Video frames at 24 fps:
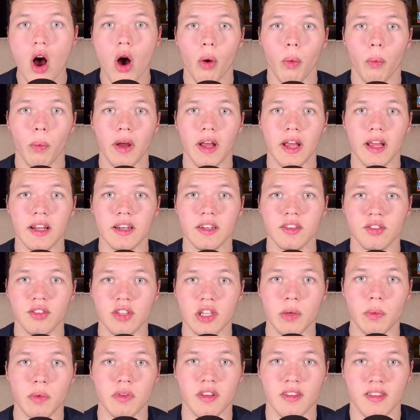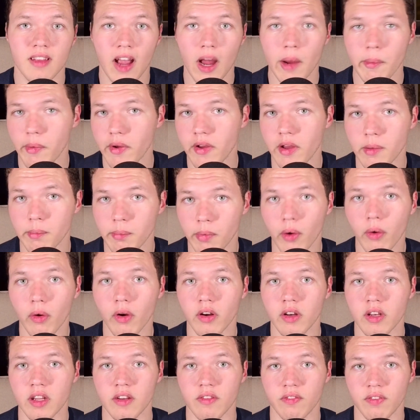when she was a tie-breaking vote on
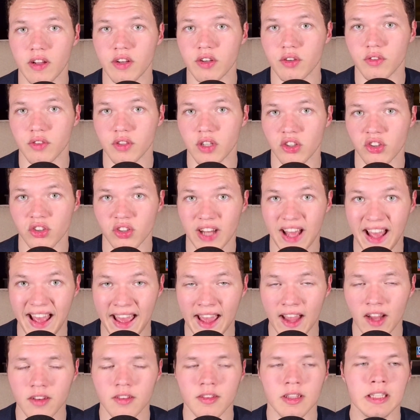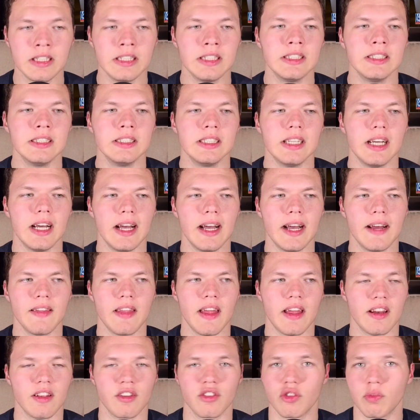the Inflation Reduction Act
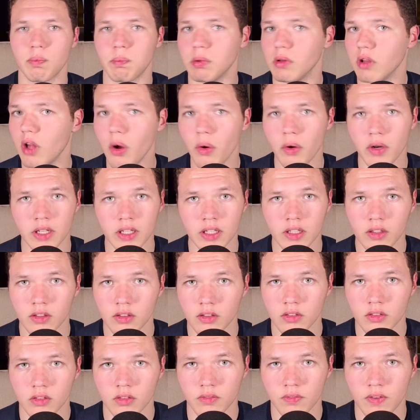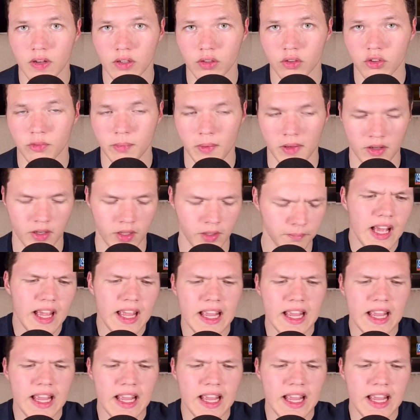that exploded federal spending.